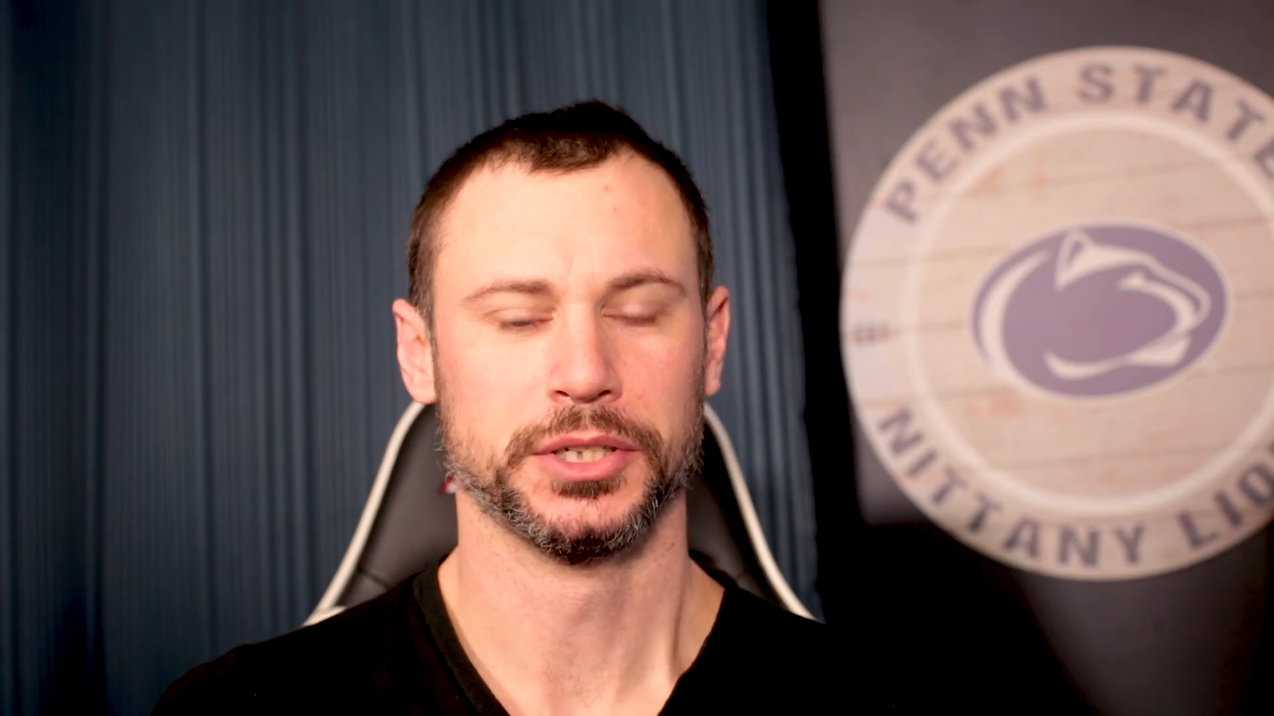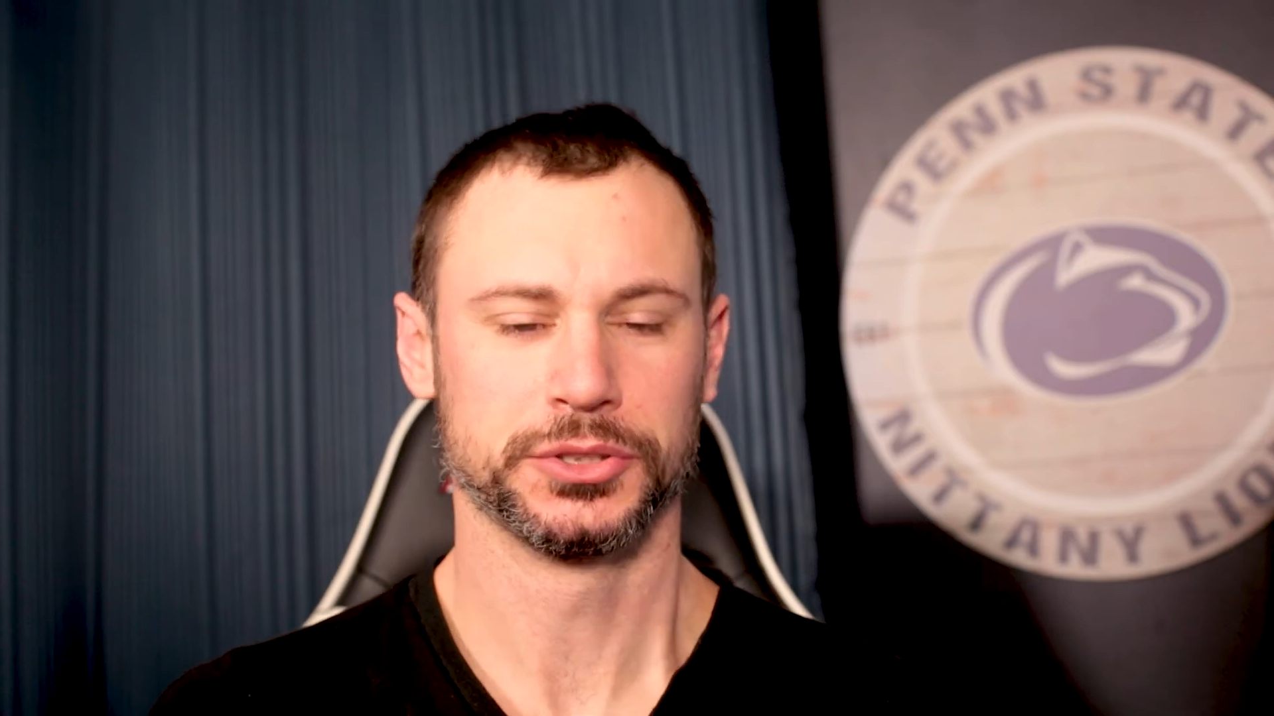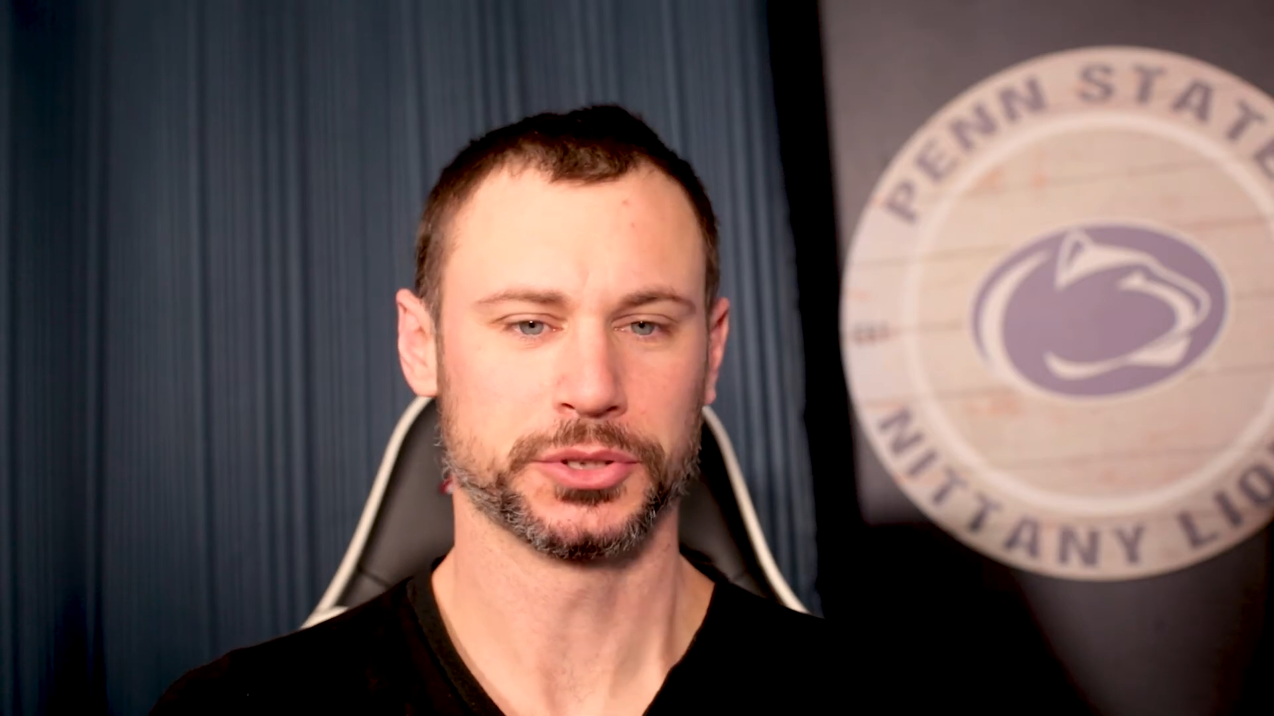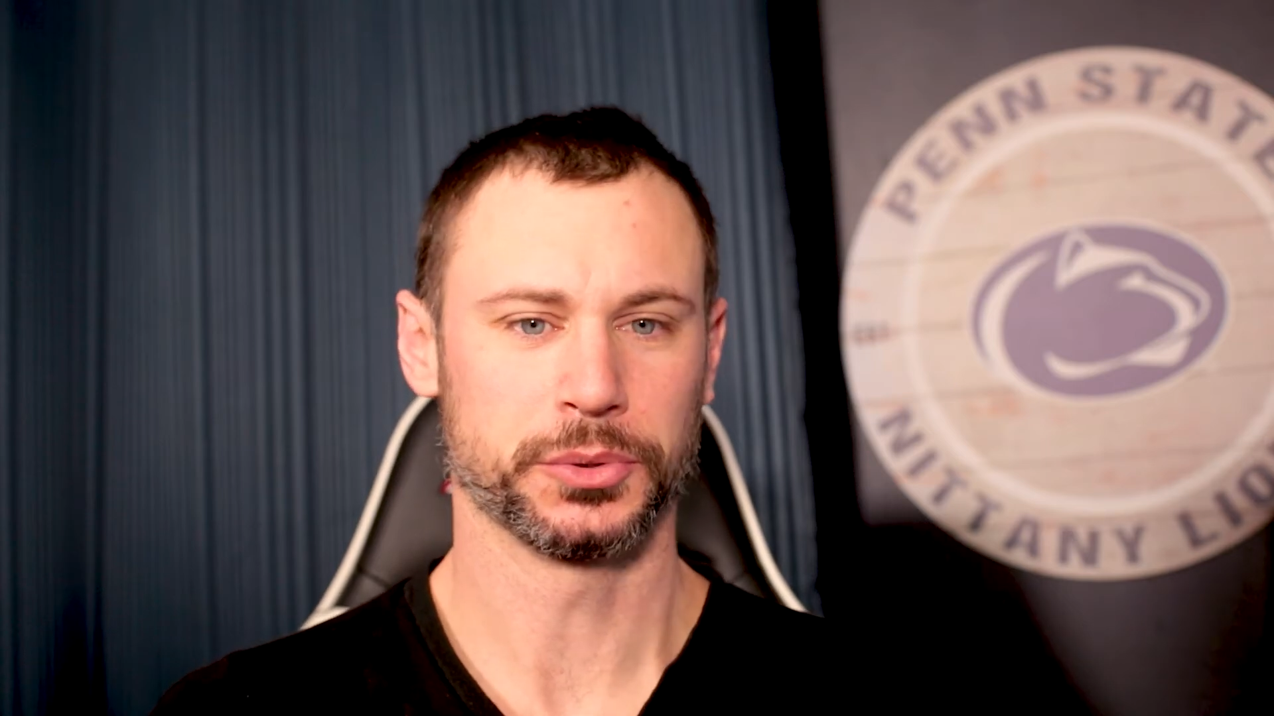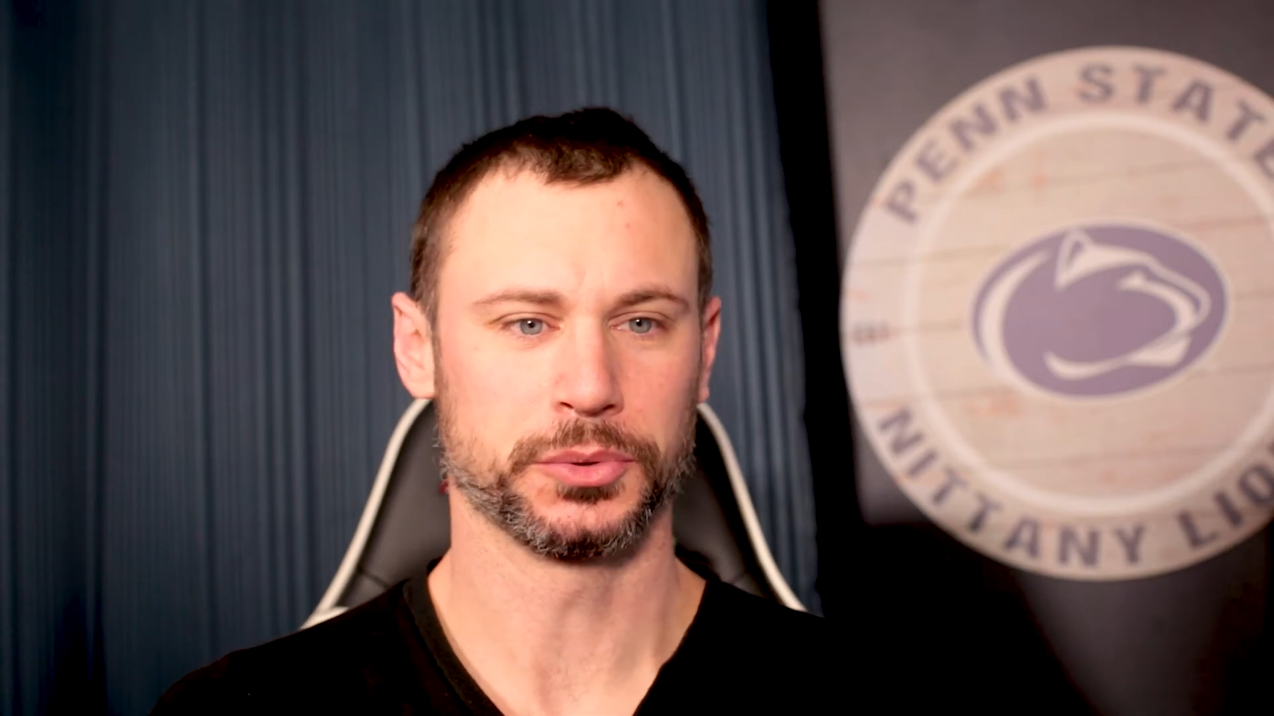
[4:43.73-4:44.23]

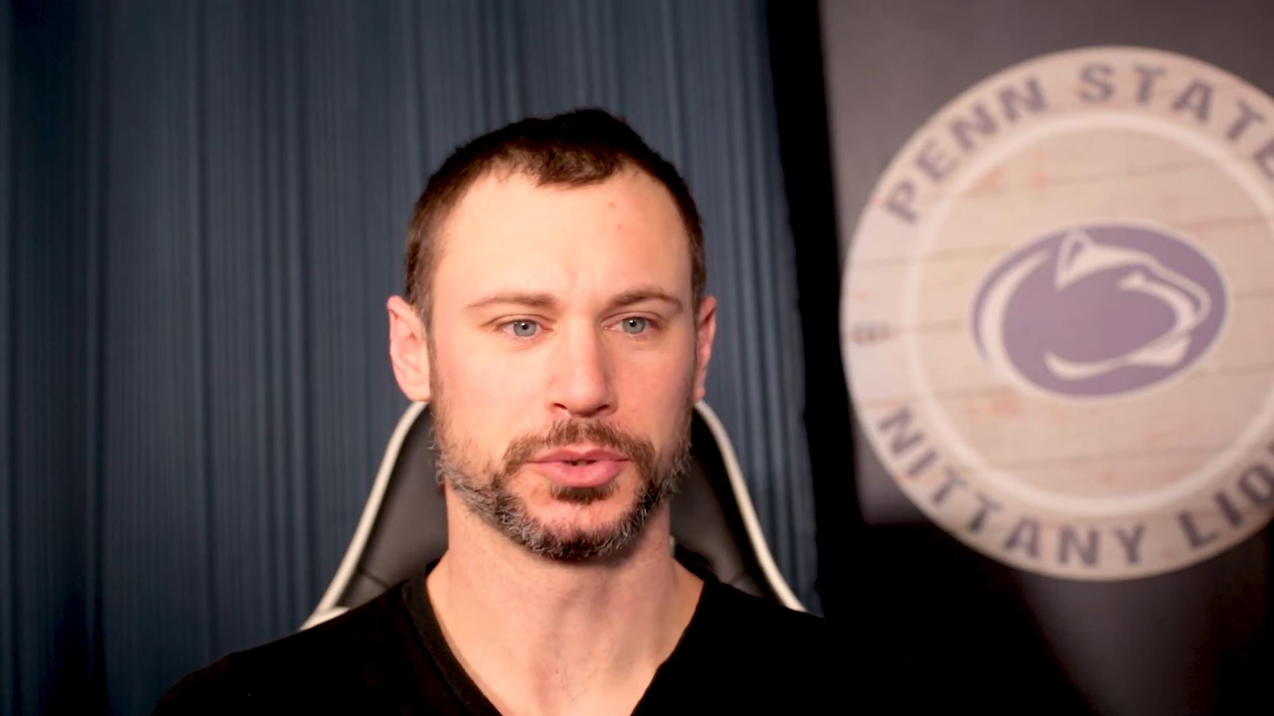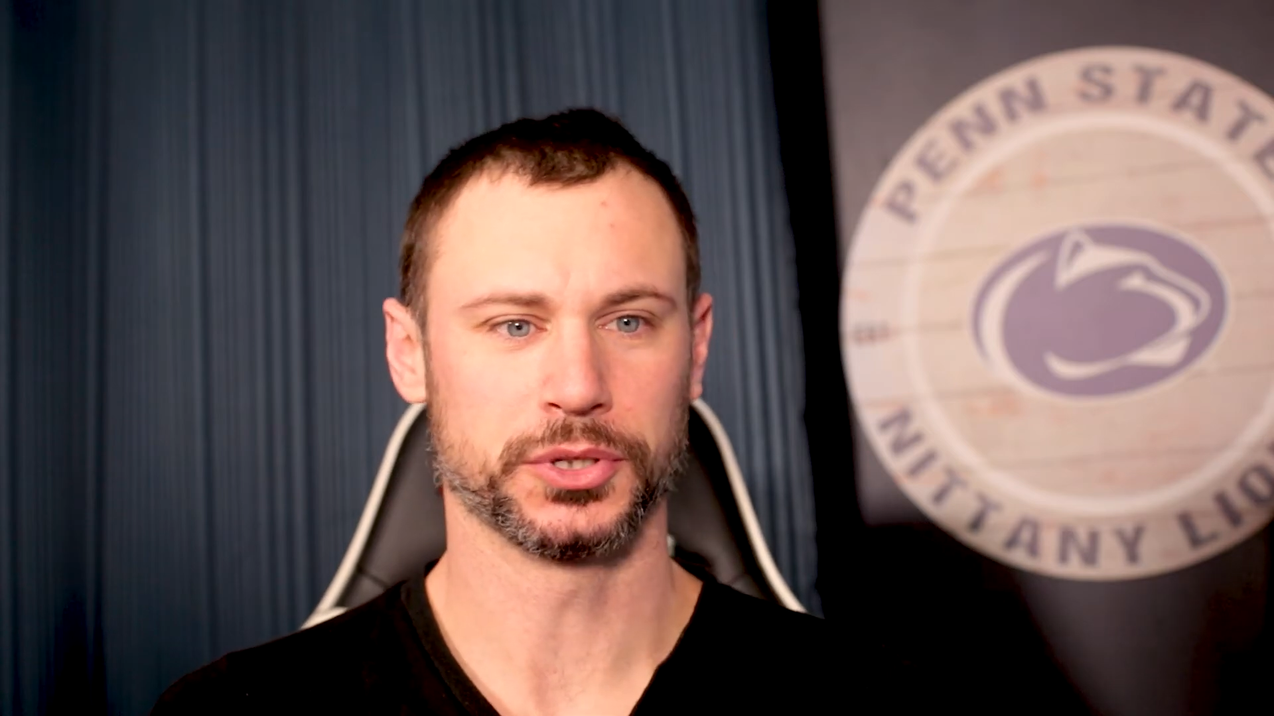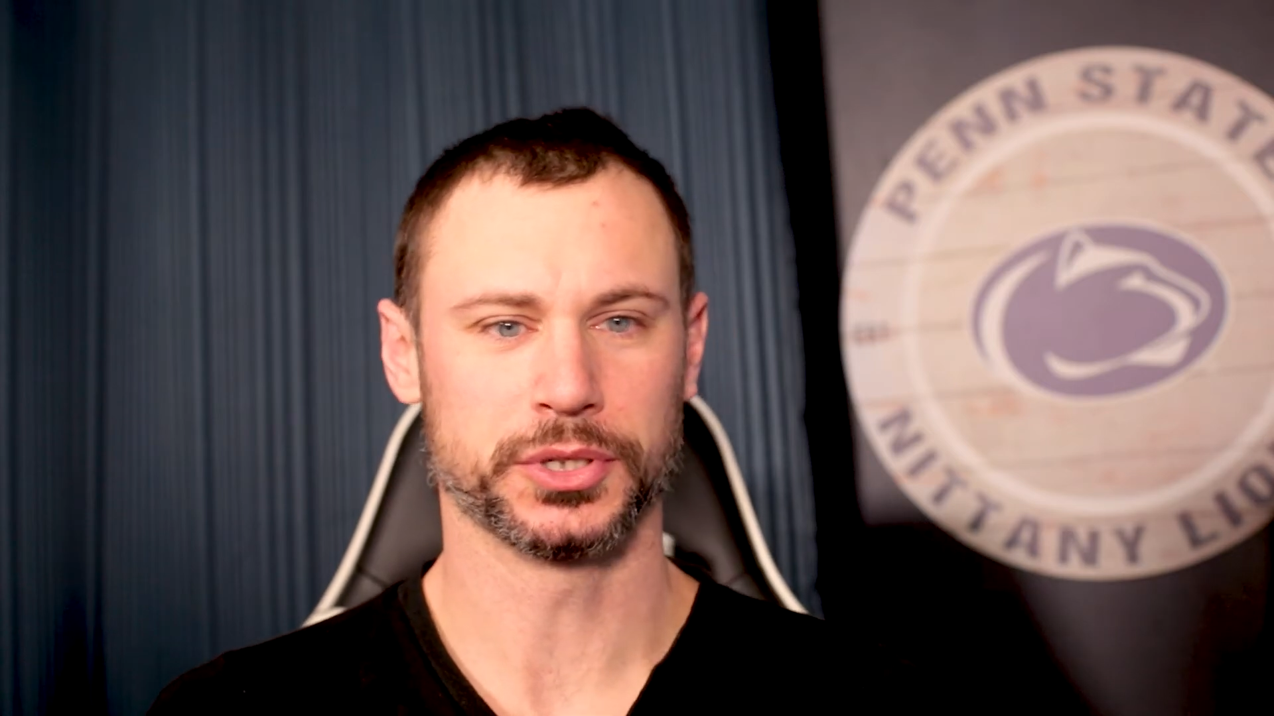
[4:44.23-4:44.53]
So the